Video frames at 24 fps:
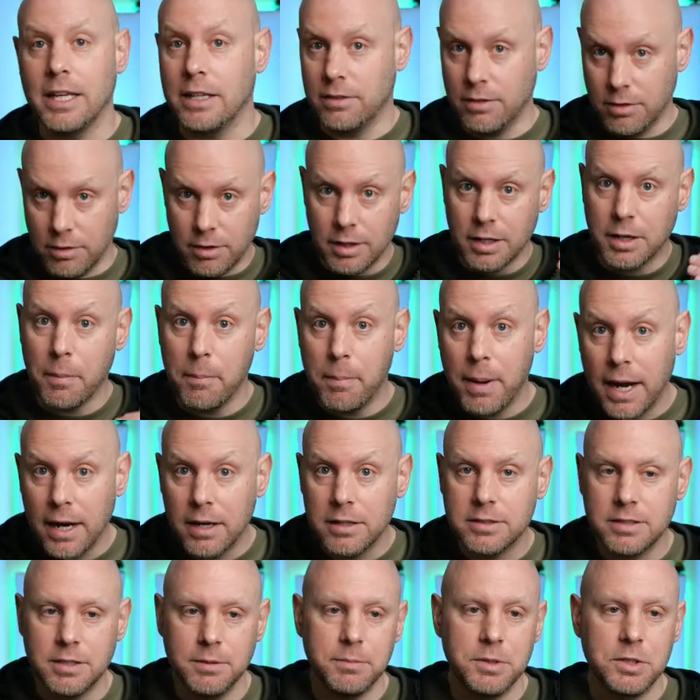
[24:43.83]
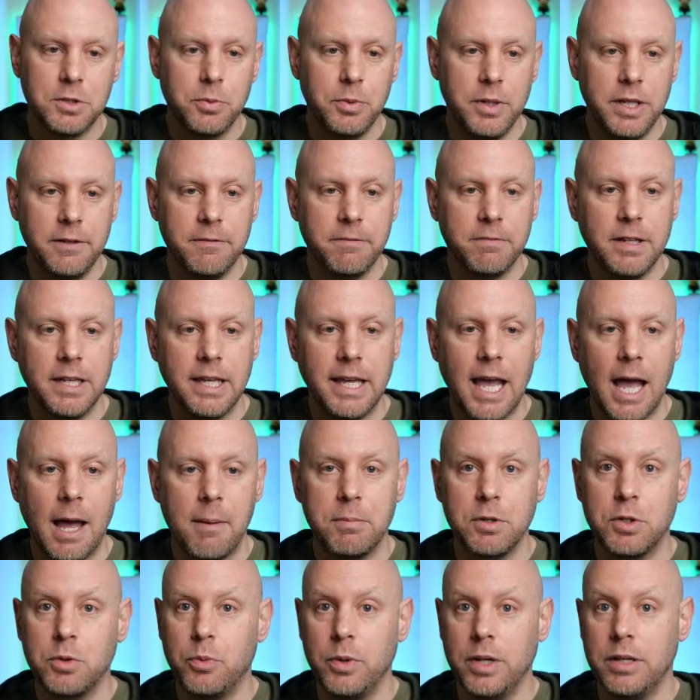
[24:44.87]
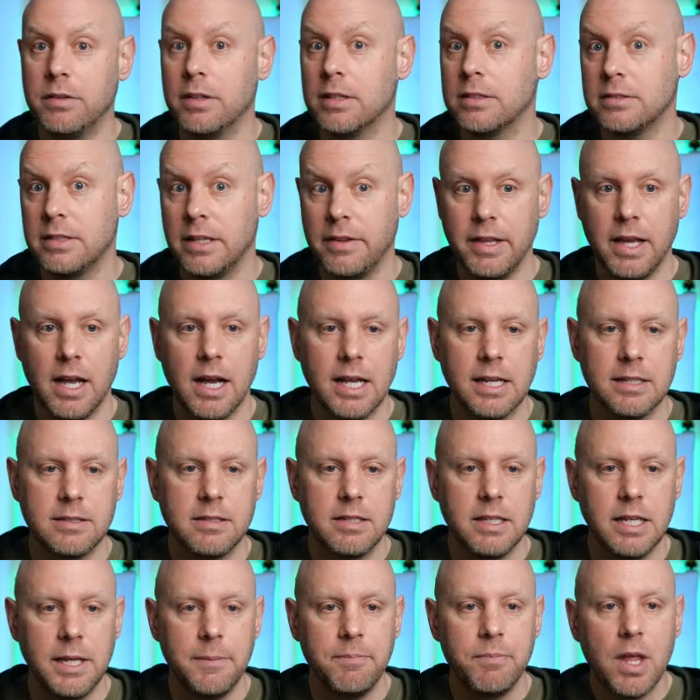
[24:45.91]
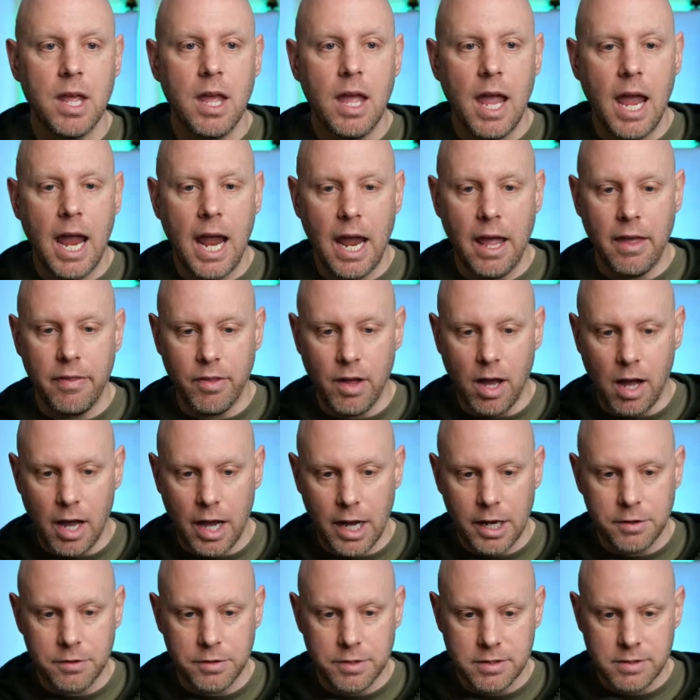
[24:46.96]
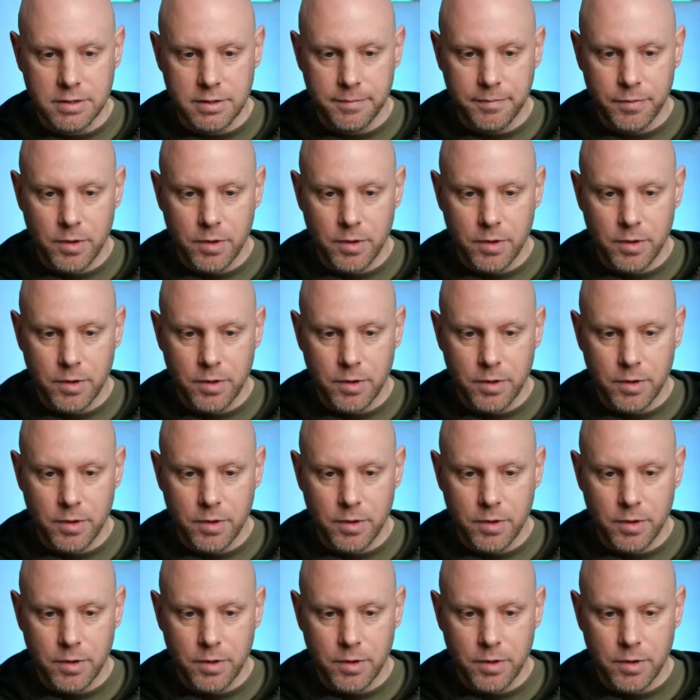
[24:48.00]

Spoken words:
the comparison between Fleet Cap between, let's say, the ISC and the Hydrans.